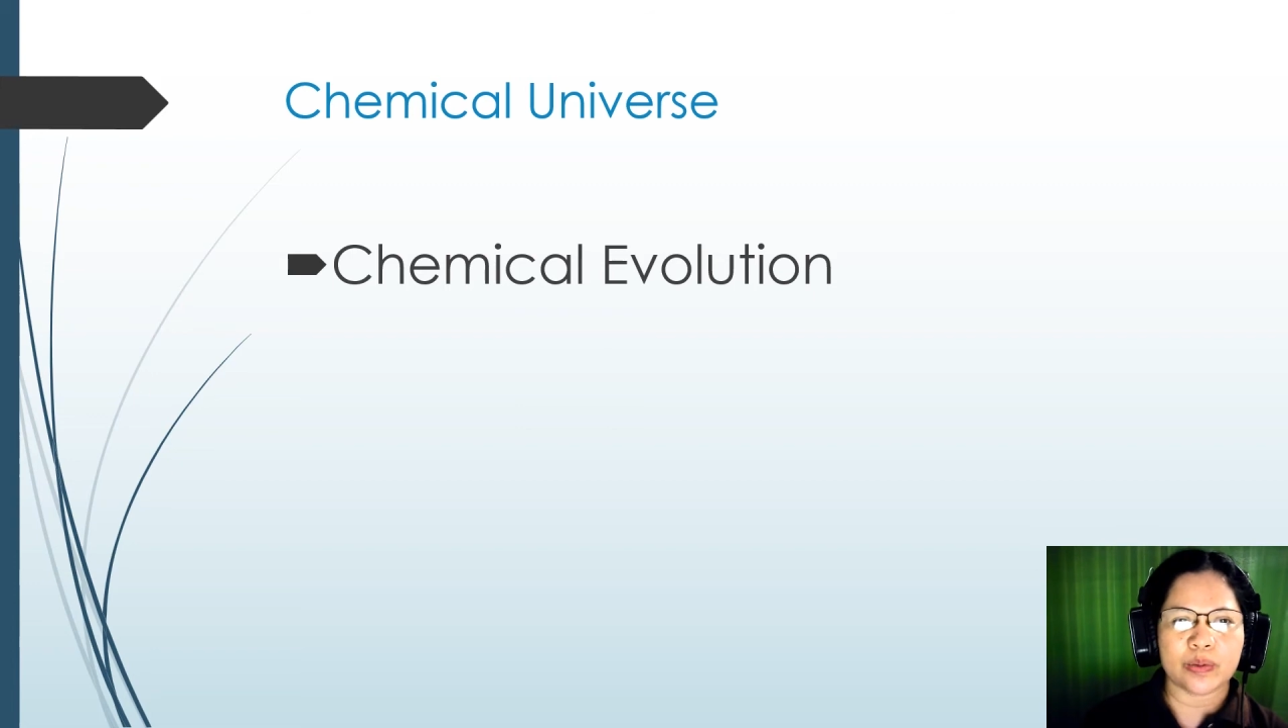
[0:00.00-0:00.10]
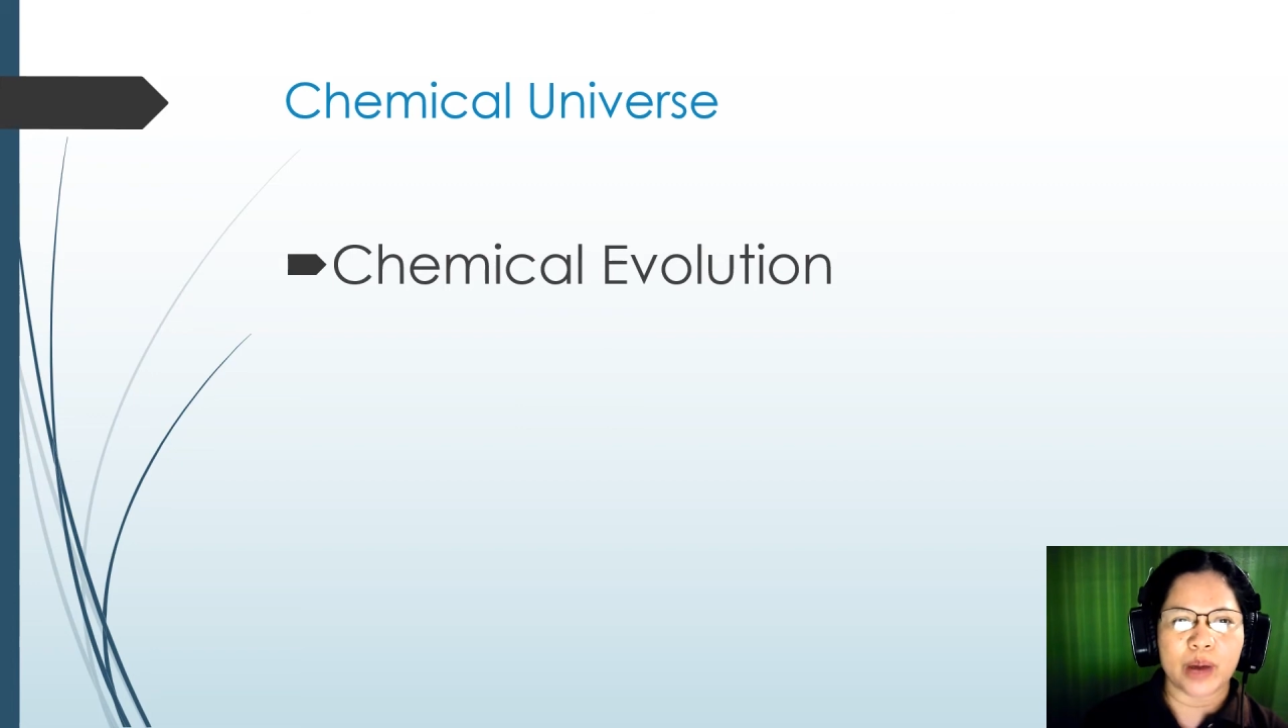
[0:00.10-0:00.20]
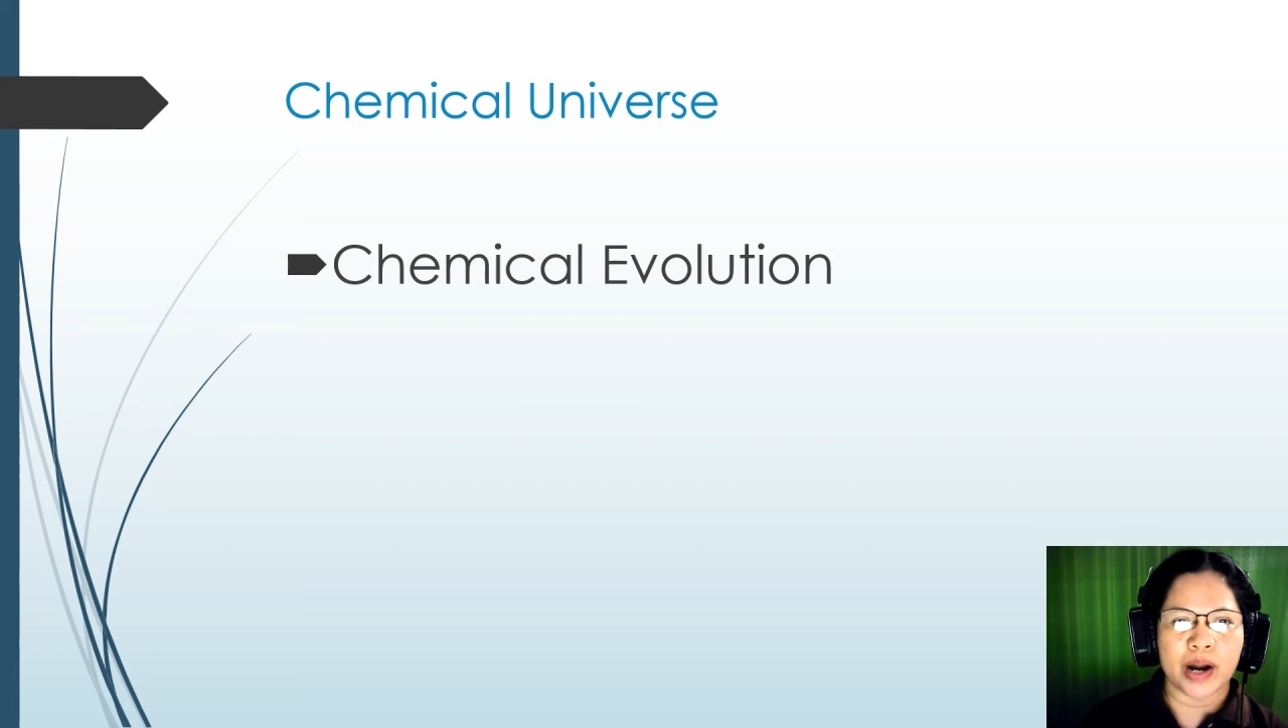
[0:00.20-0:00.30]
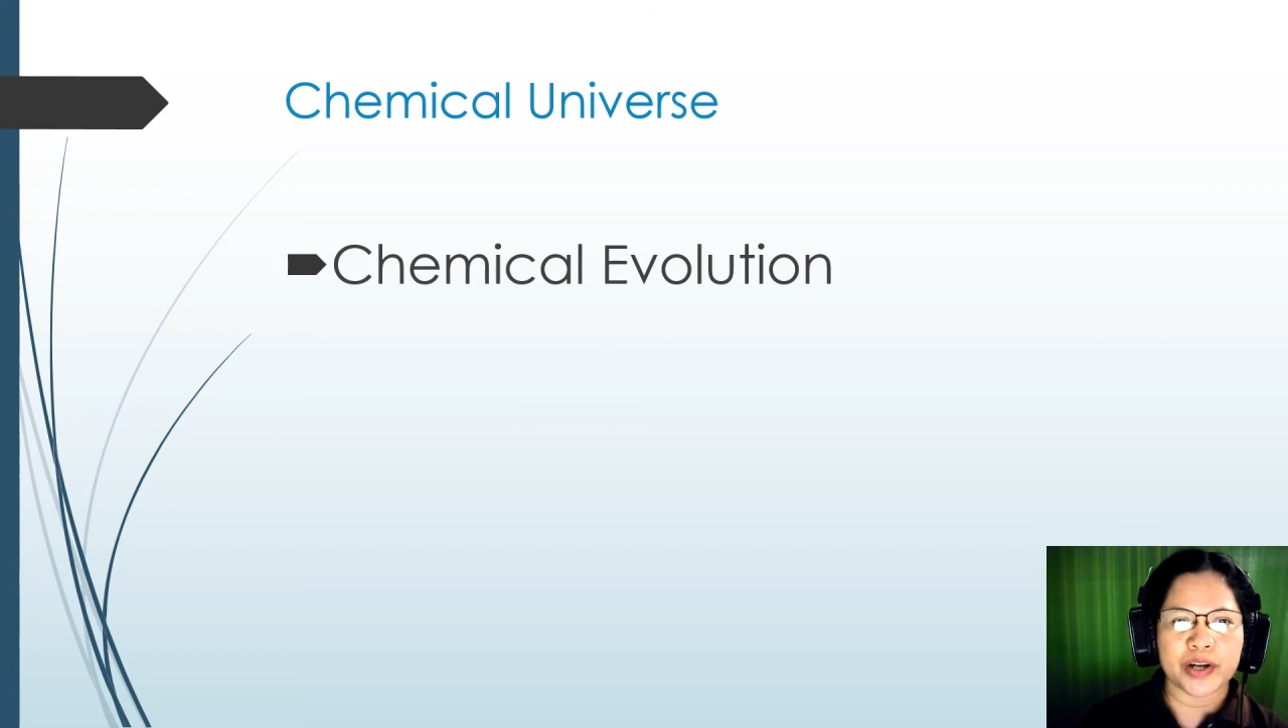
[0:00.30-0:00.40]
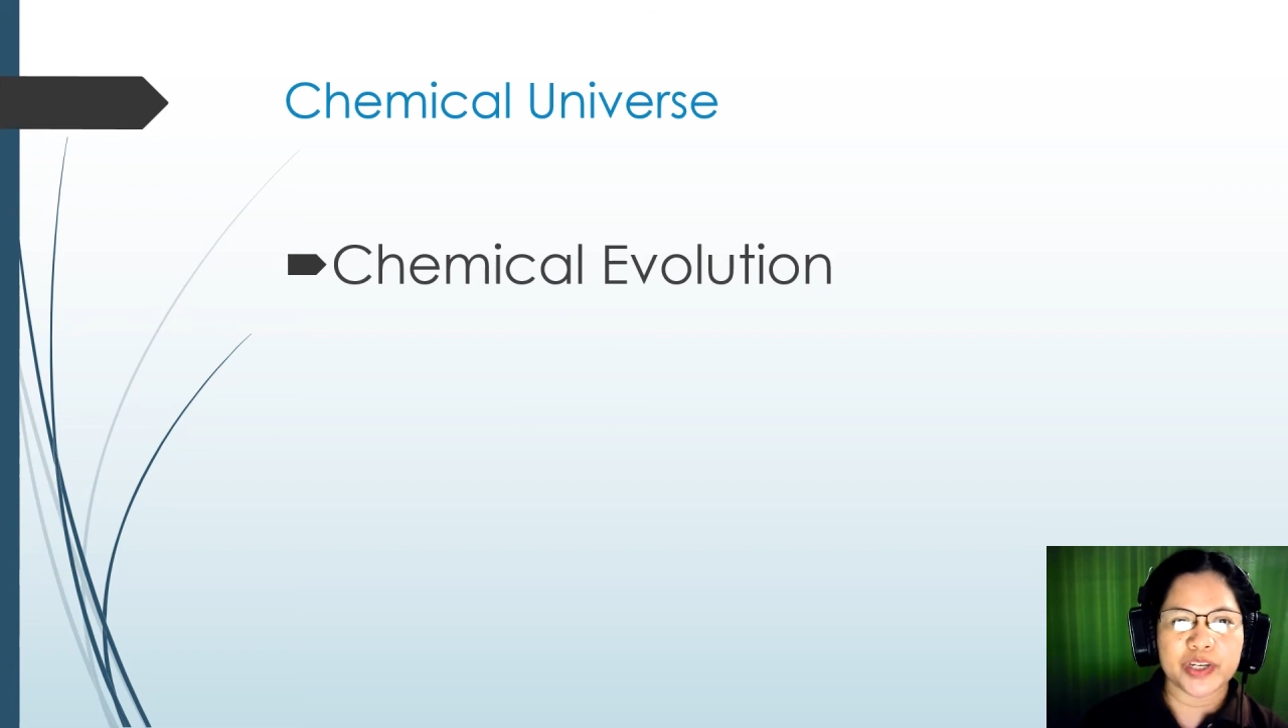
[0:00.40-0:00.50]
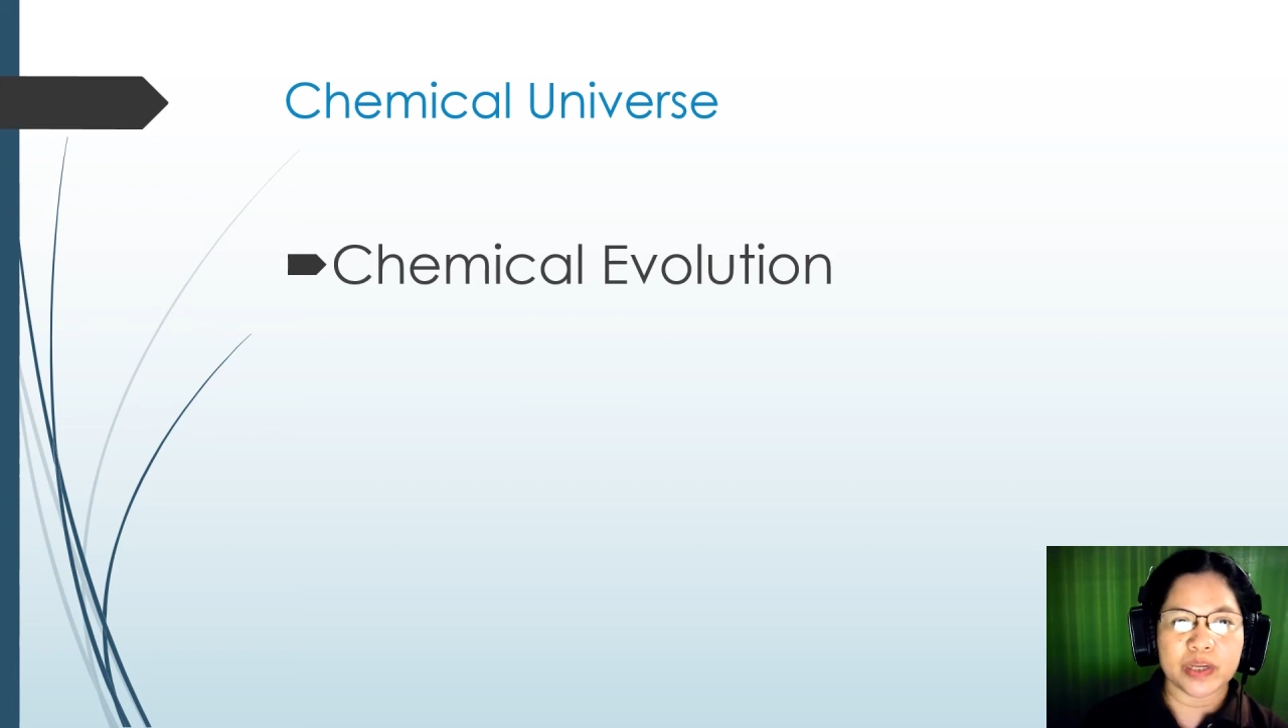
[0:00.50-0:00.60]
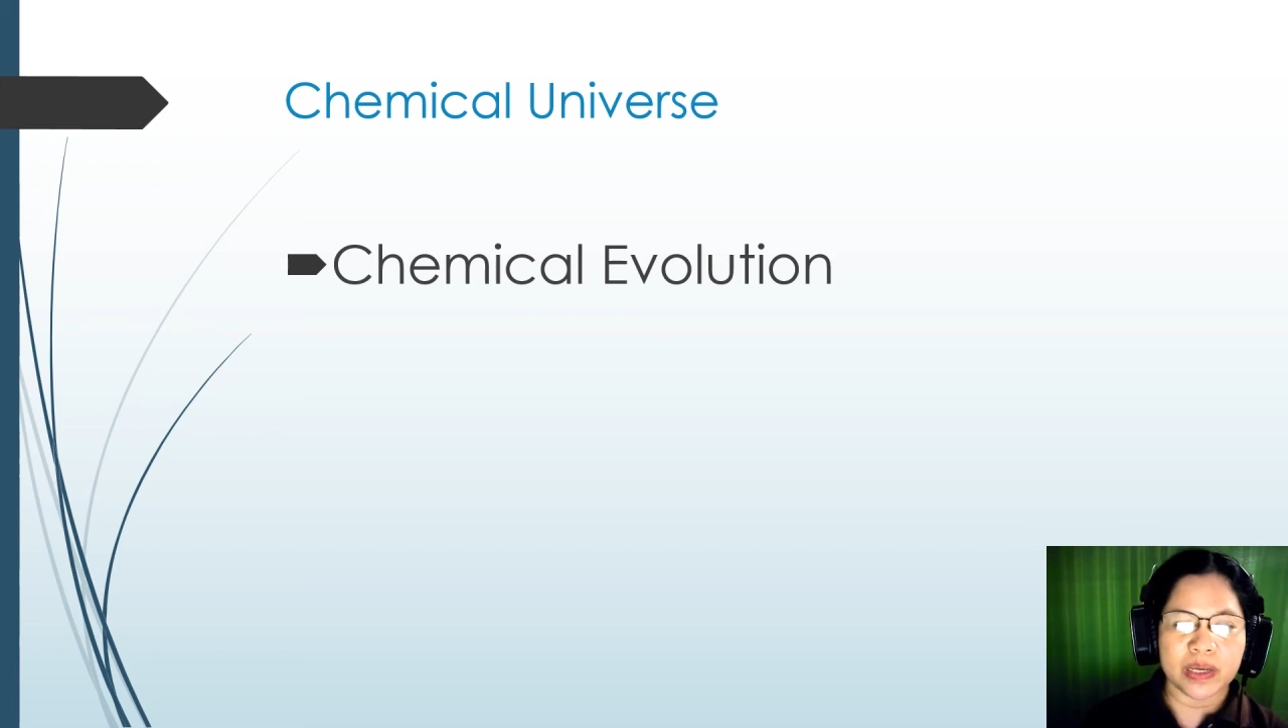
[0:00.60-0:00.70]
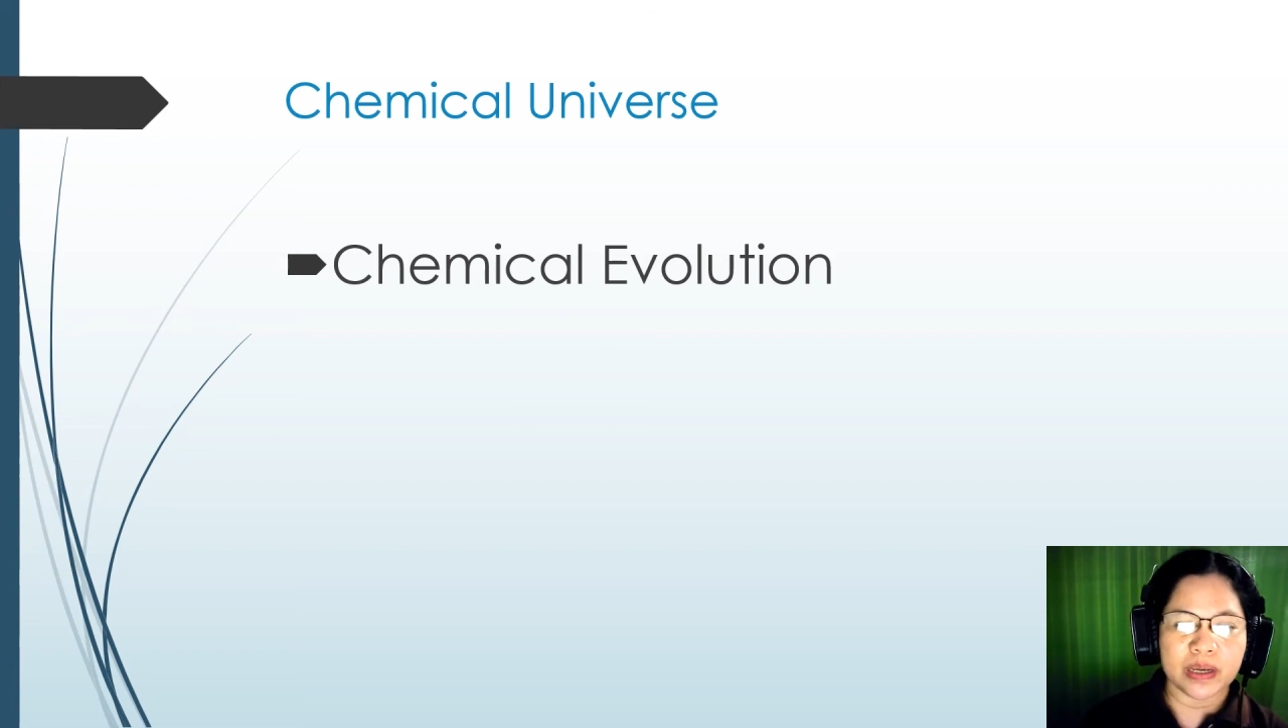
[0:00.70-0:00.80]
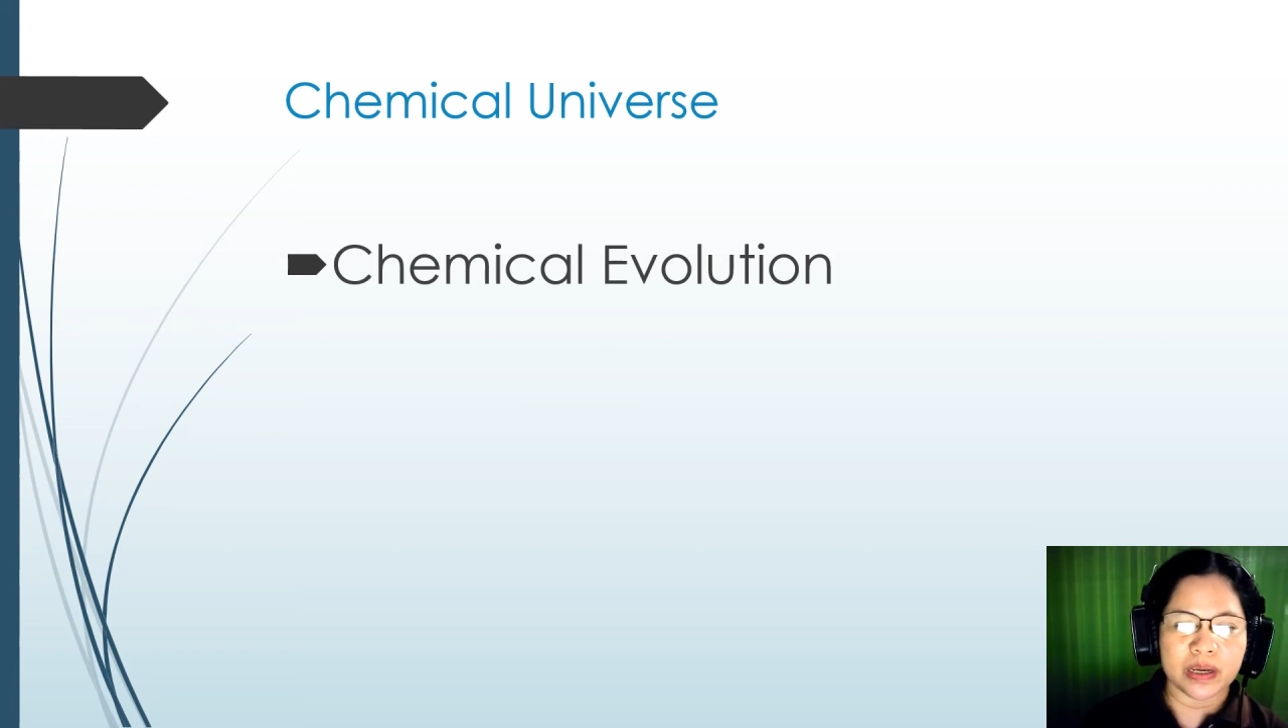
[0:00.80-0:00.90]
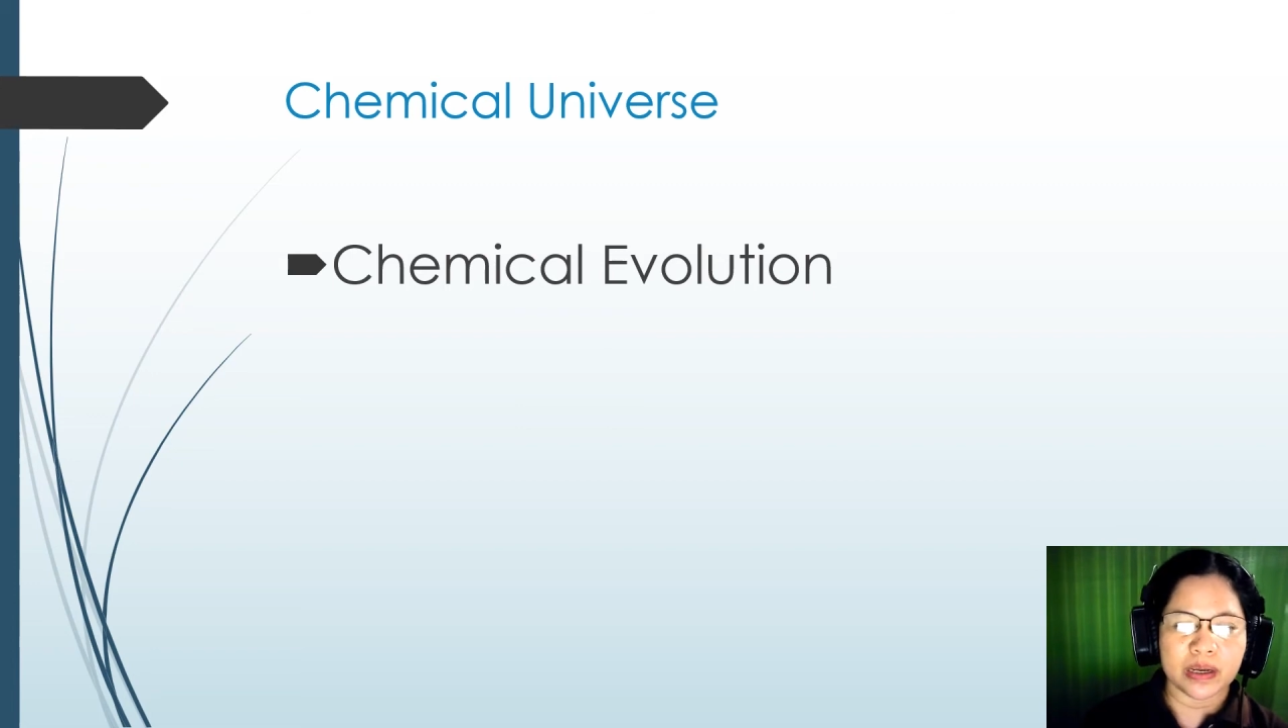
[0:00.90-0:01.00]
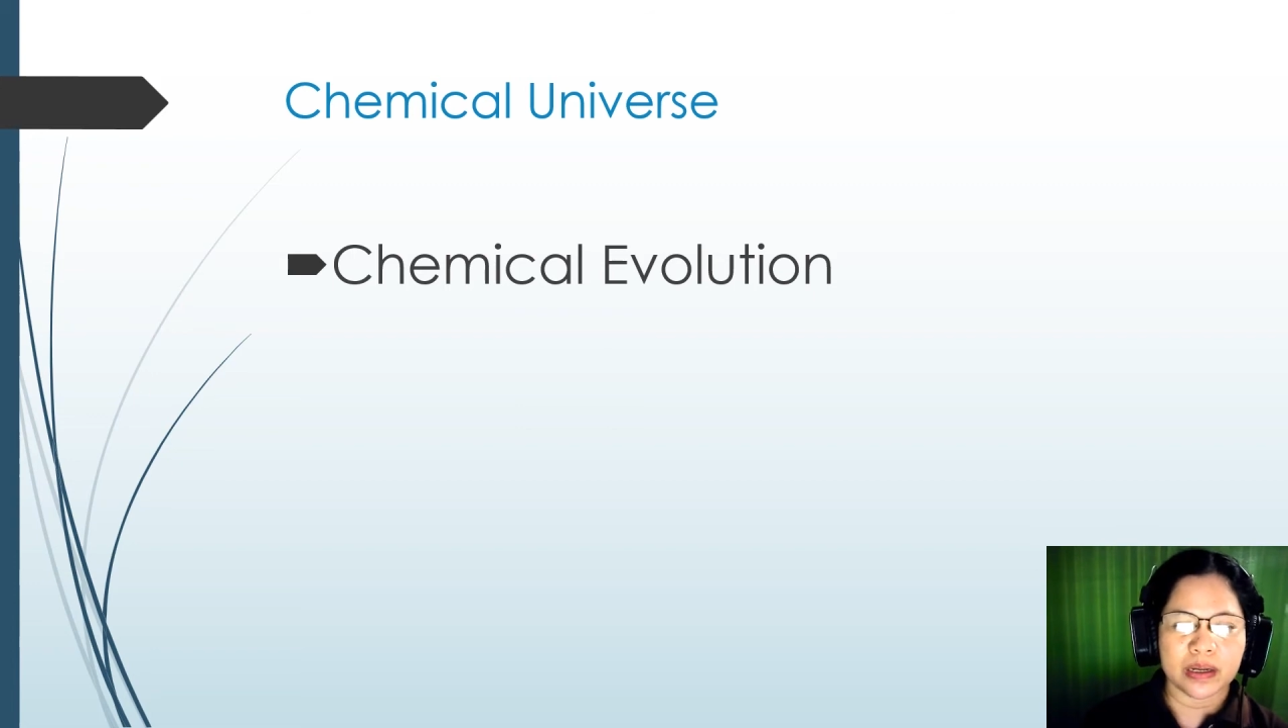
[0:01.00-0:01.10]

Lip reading: RGB,